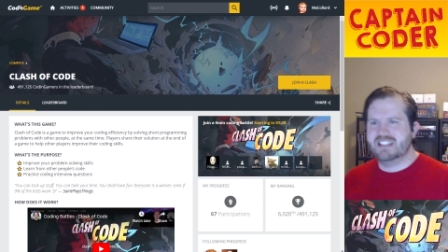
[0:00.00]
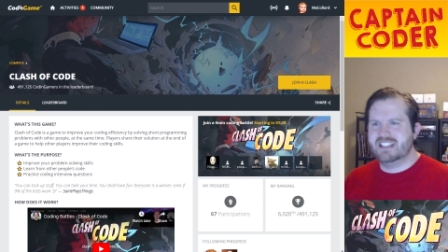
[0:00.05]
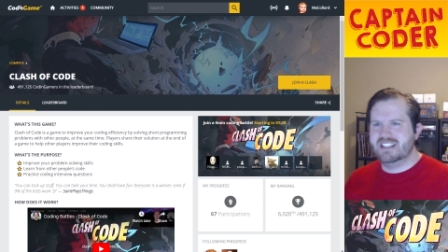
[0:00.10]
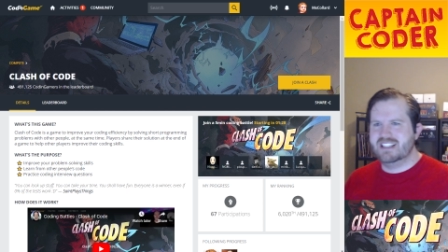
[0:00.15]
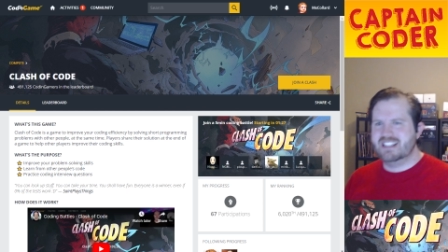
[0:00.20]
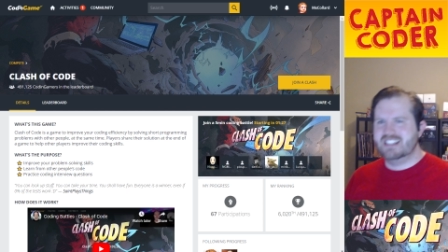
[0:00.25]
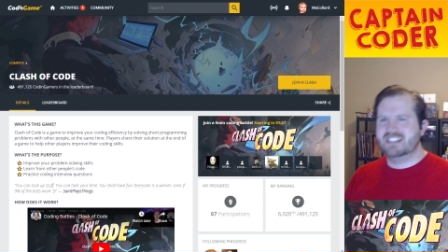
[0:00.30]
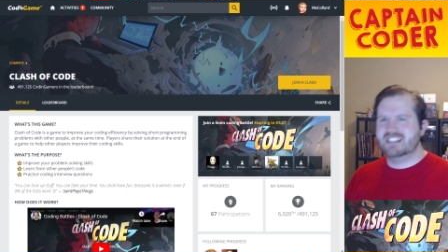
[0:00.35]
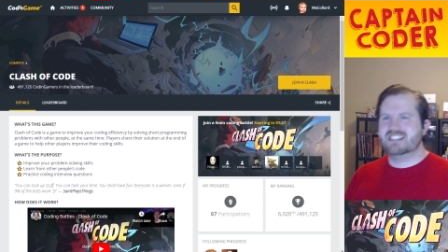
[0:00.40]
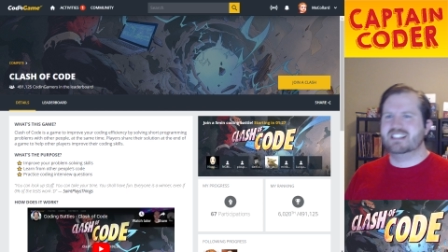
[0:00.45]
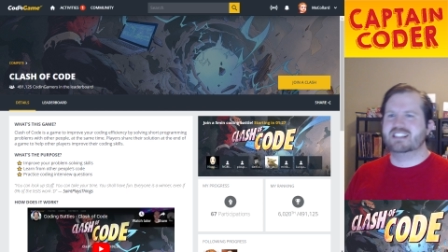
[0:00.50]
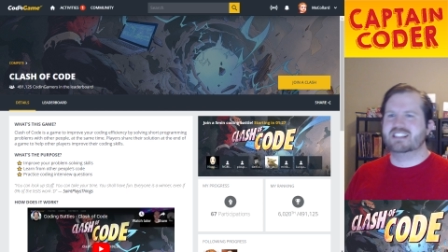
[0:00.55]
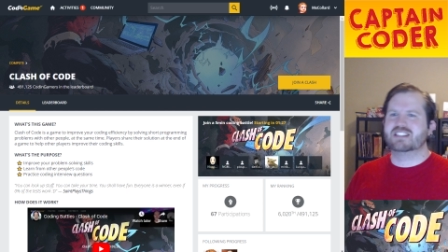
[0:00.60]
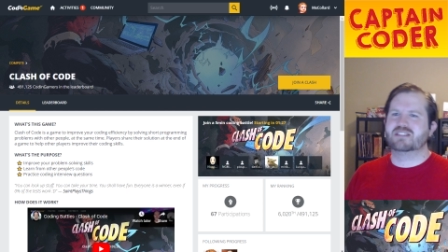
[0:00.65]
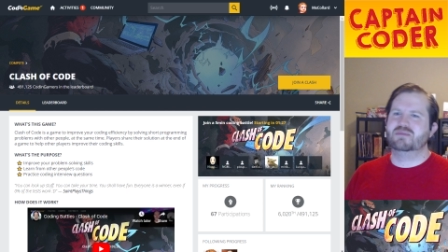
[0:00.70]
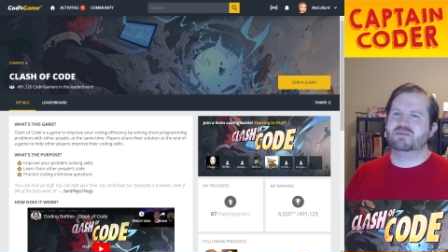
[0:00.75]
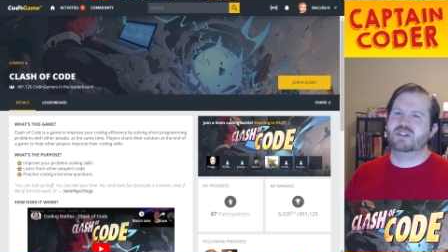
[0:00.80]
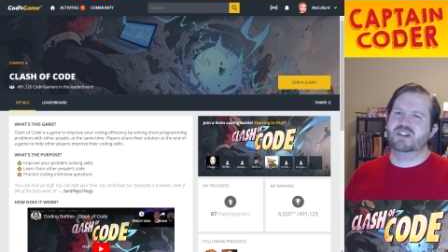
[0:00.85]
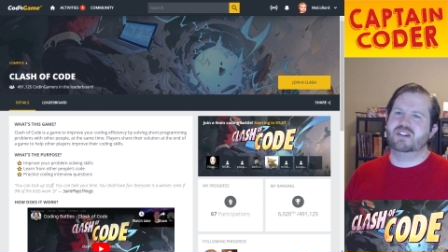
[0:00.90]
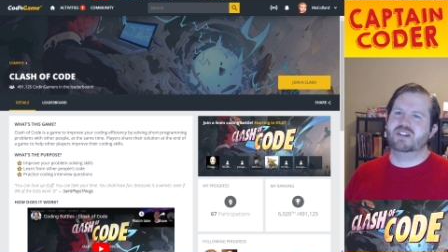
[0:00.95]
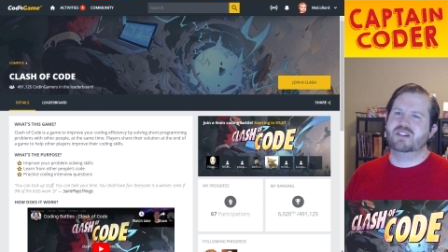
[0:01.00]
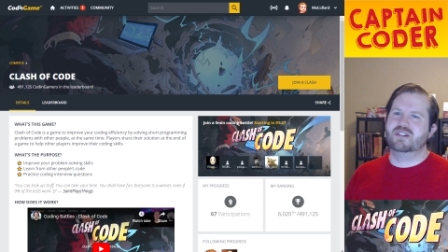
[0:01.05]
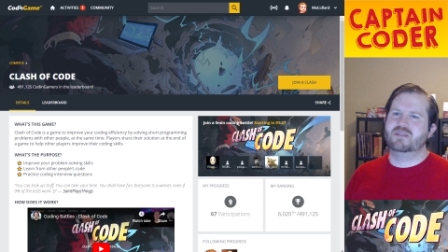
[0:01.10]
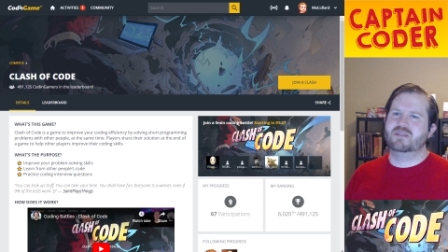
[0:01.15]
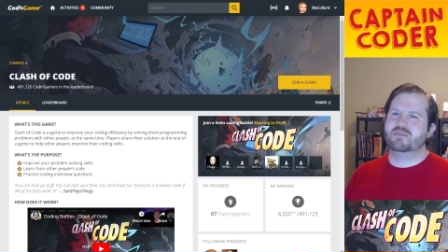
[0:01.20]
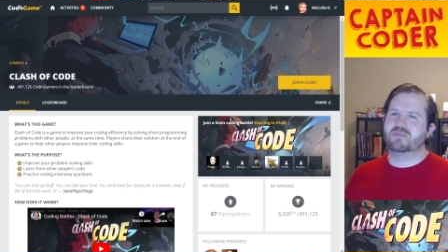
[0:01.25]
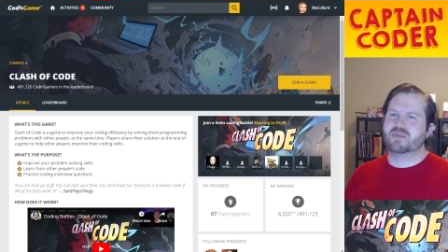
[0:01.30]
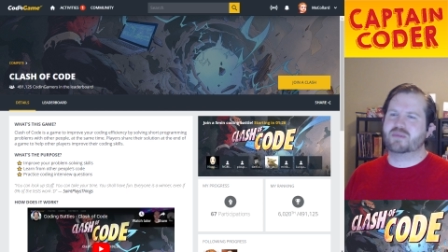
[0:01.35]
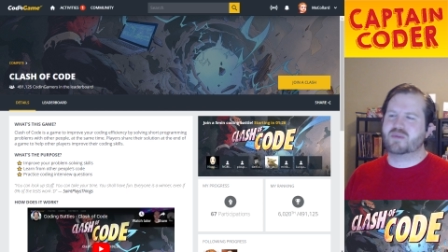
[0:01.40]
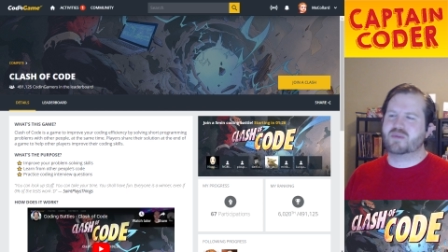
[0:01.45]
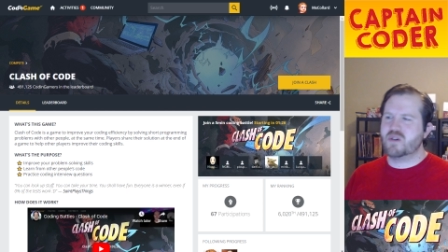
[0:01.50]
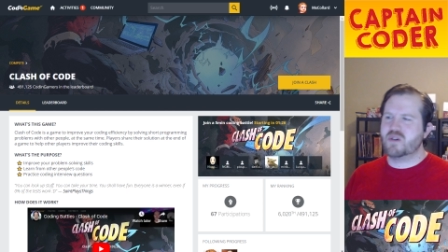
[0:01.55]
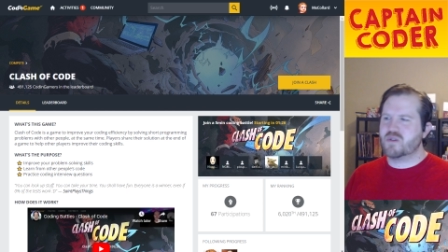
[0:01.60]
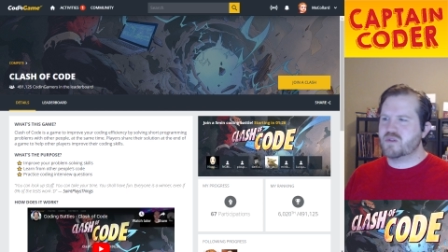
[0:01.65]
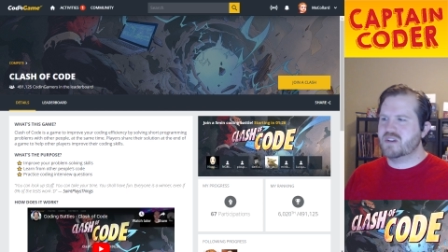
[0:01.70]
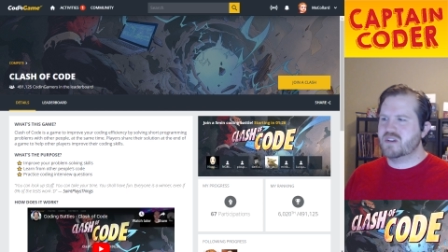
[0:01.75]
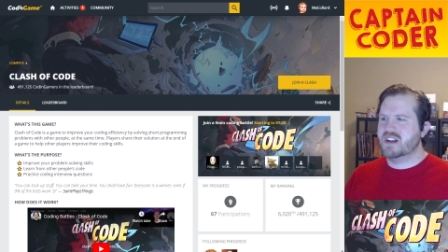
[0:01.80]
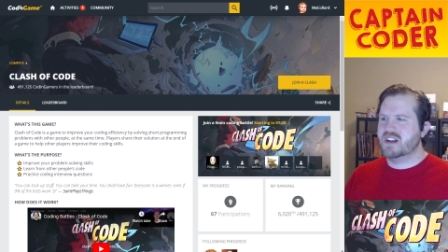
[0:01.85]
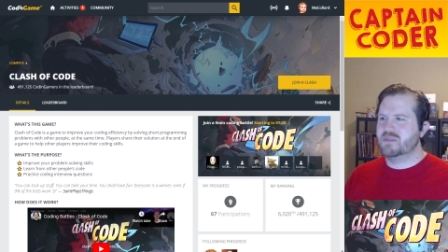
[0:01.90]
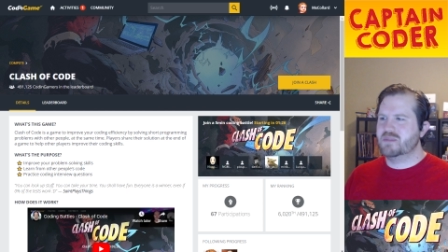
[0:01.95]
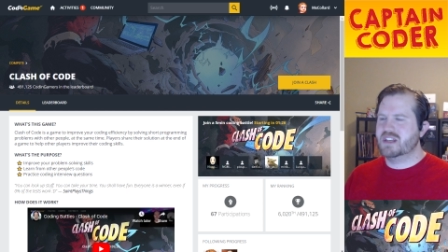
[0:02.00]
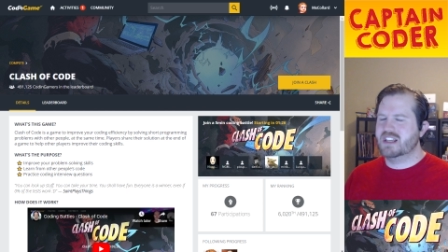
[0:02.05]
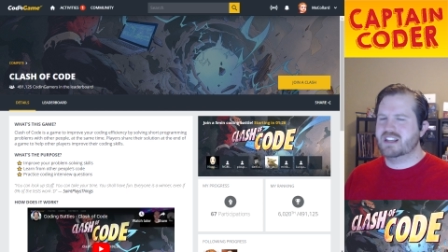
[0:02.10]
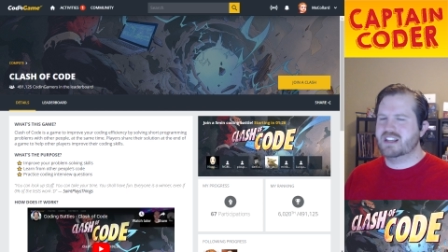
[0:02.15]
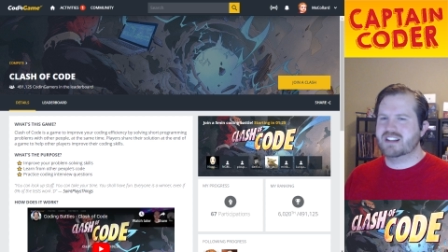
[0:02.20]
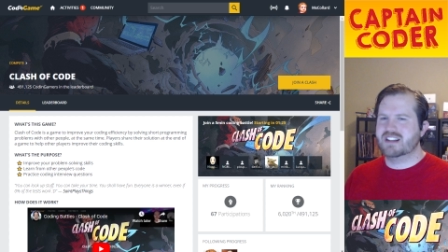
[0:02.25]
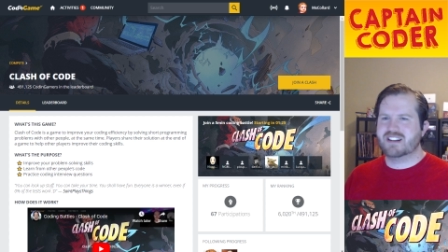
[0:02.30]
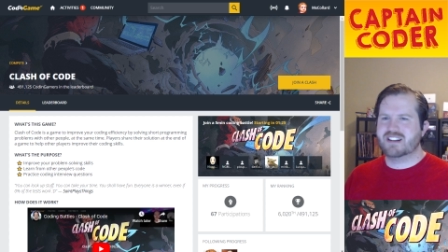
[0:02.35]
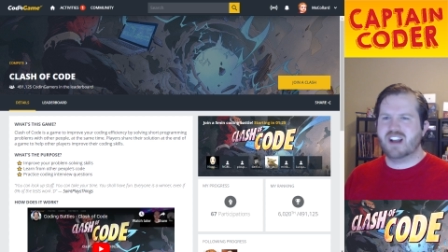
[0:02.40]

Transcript: it is a small programming